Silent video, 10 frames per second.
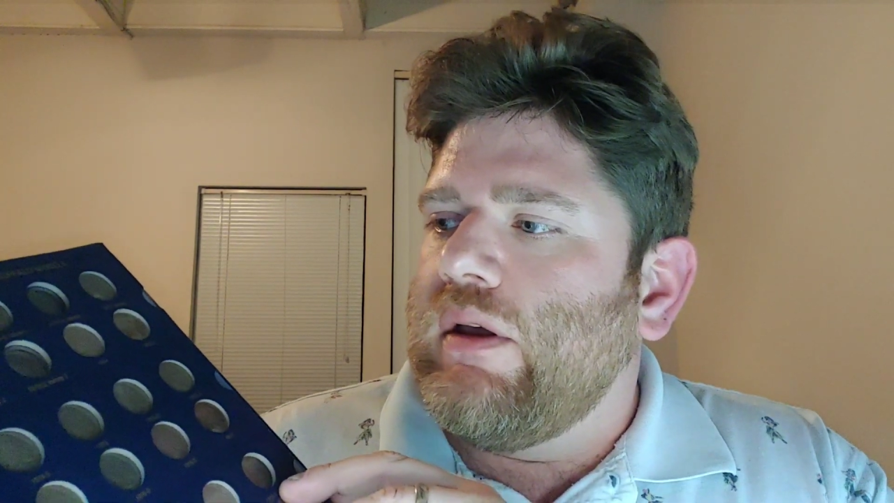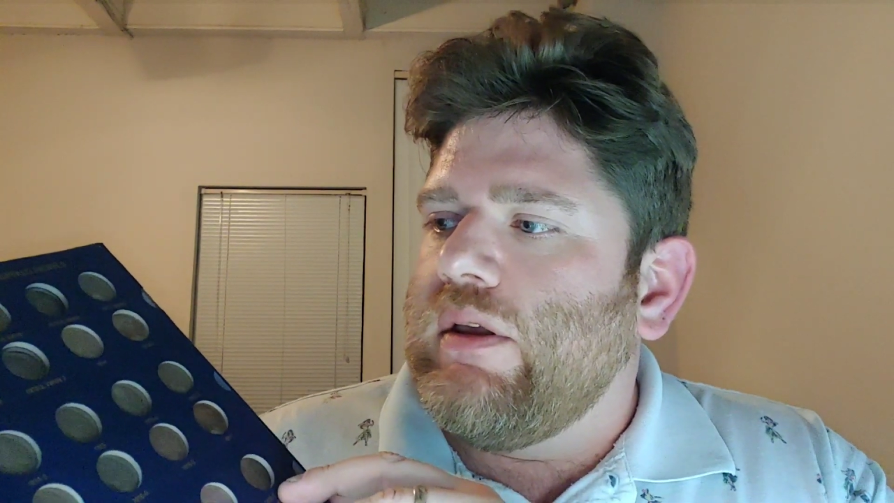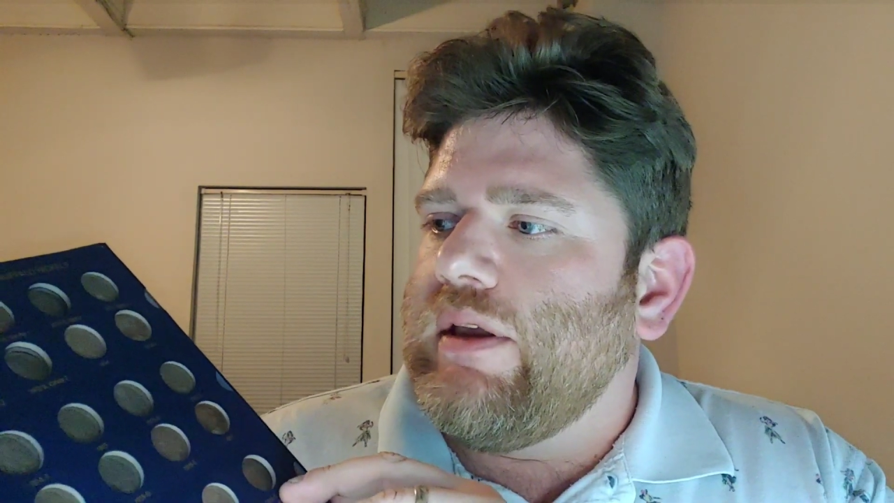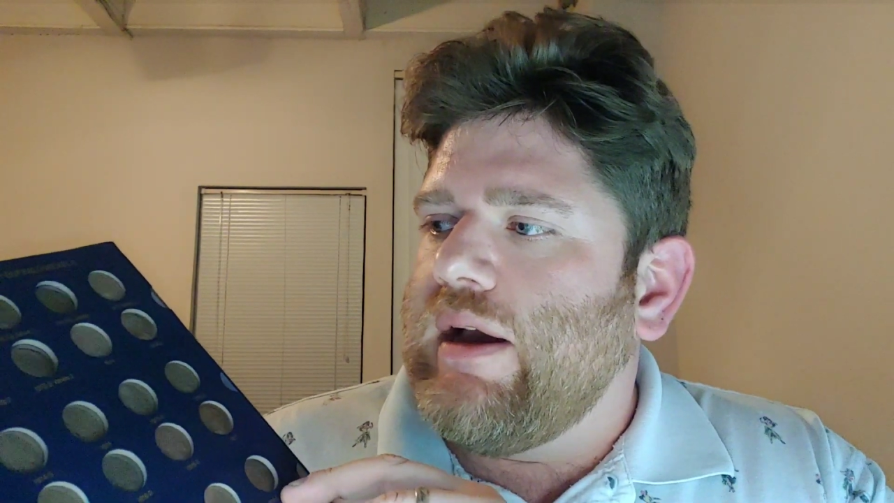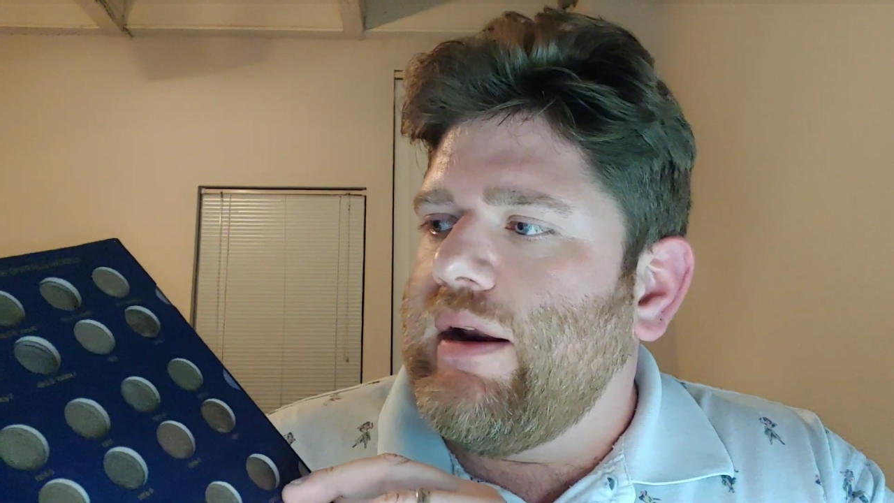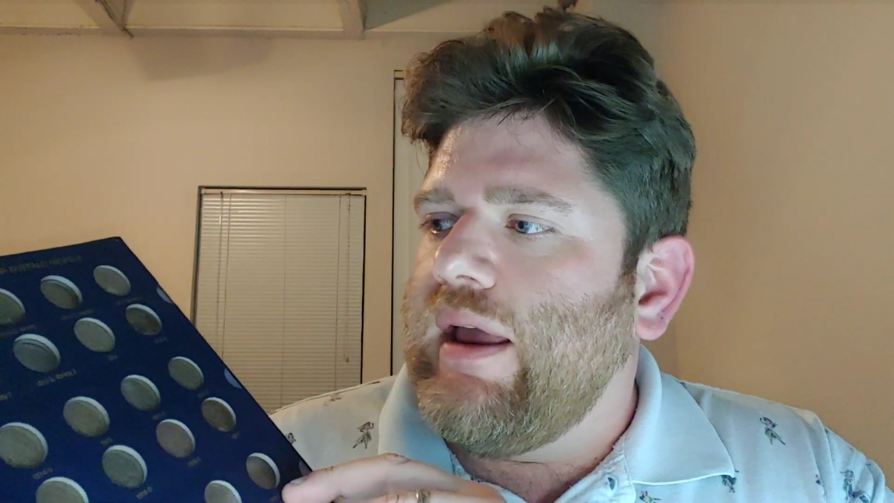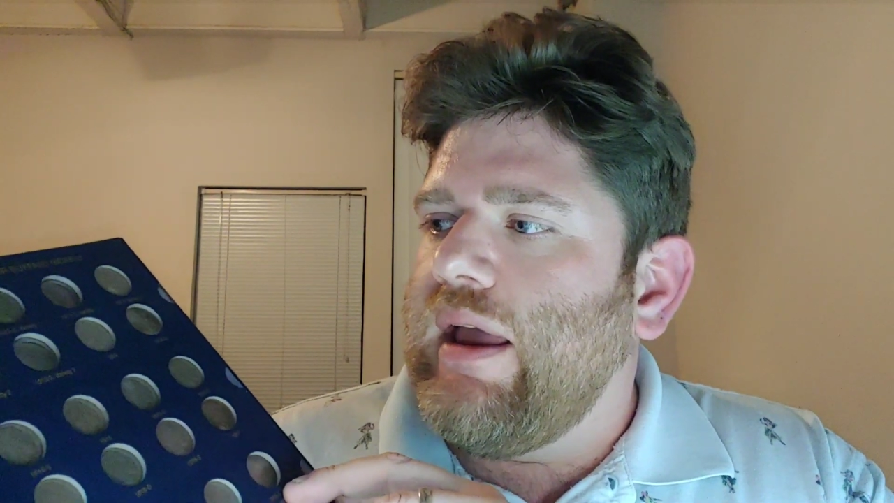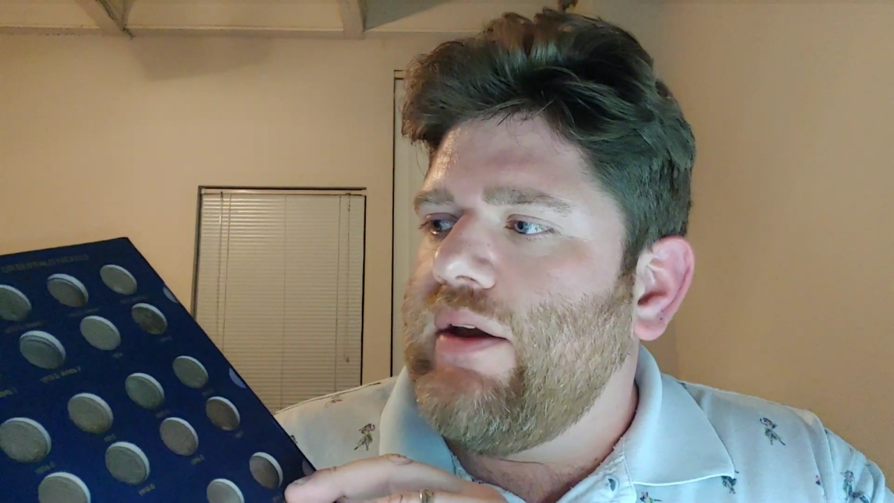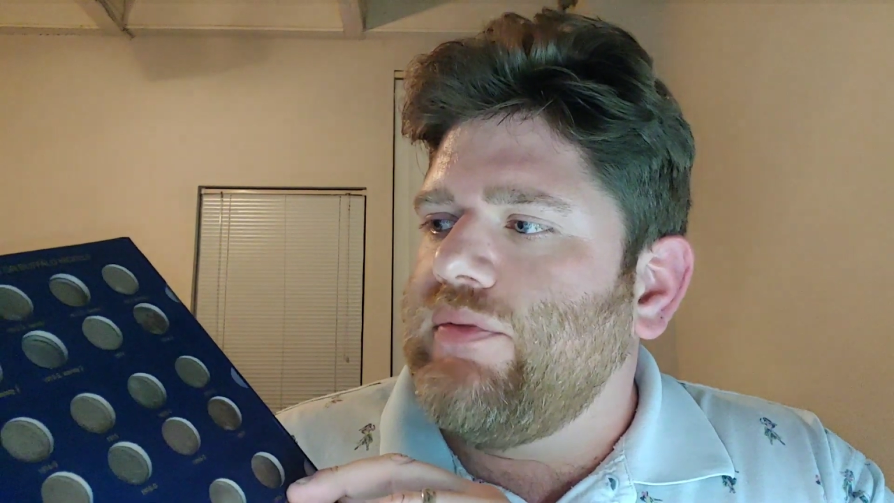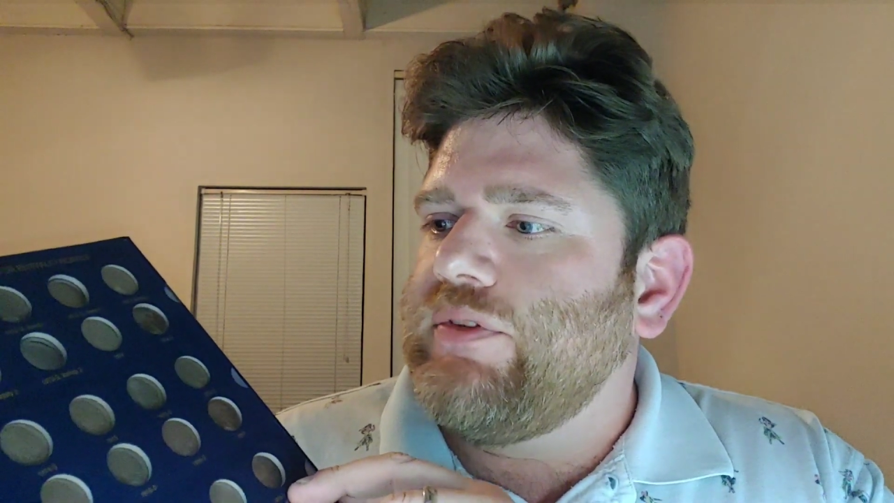you kind of
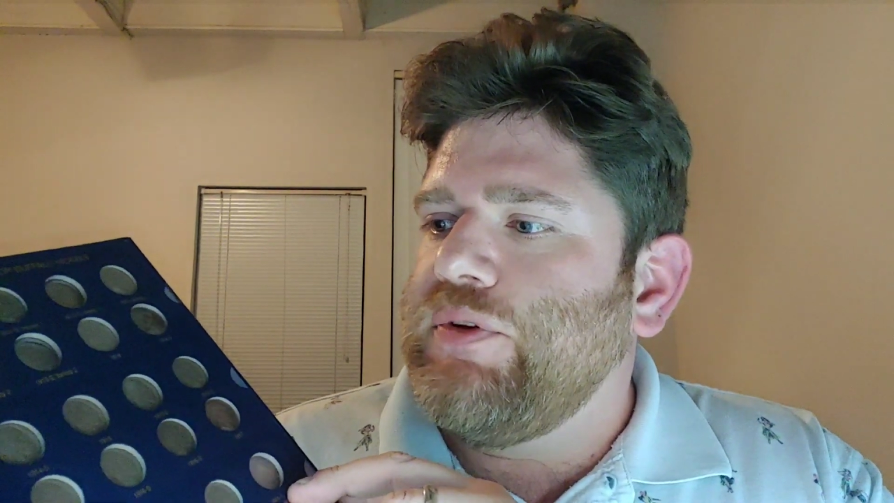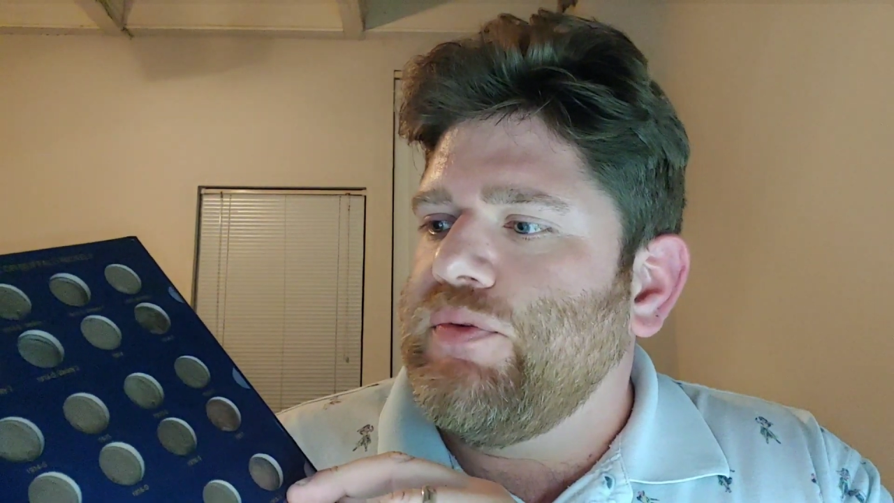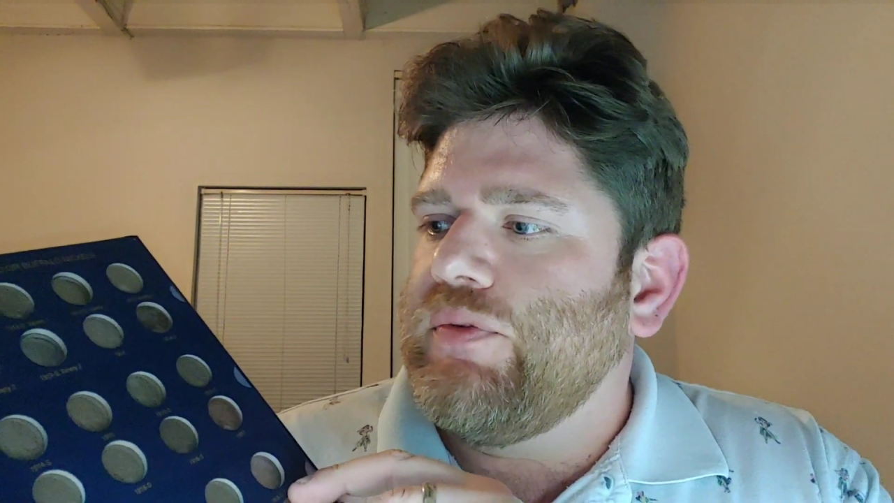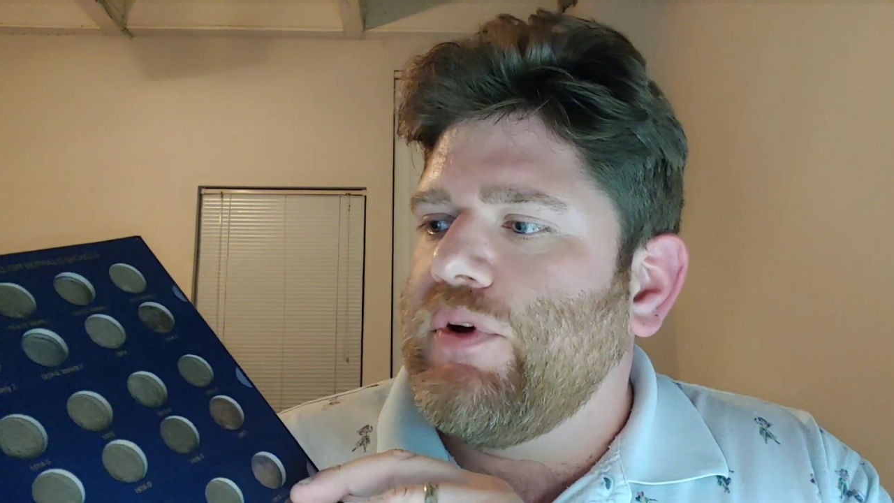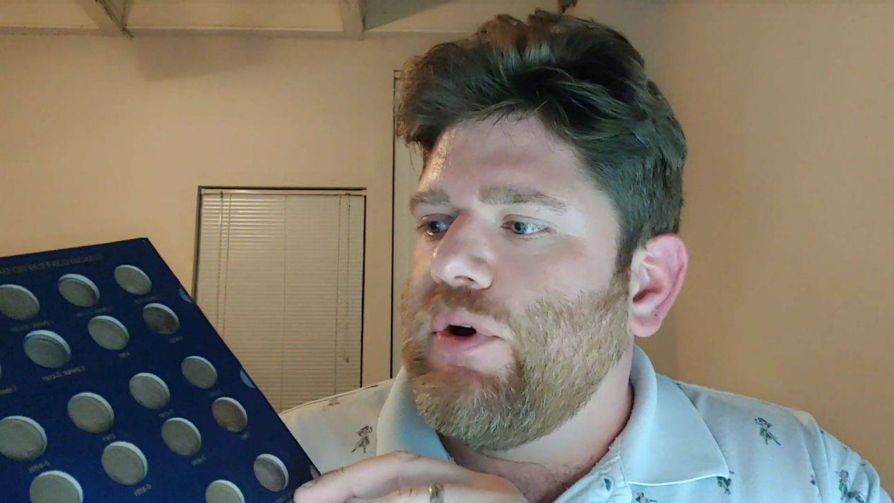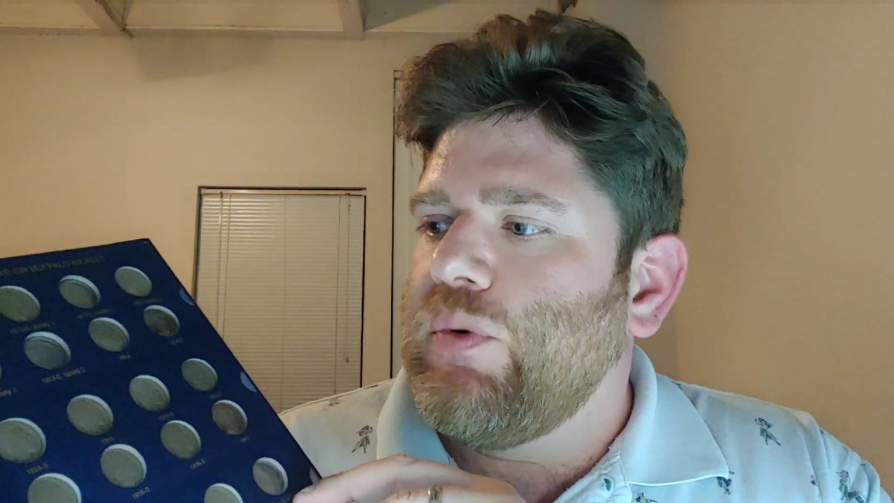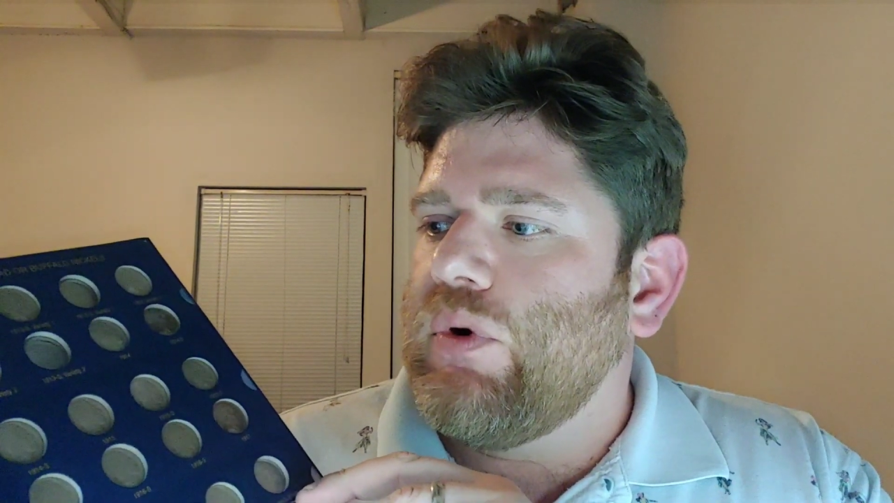have to go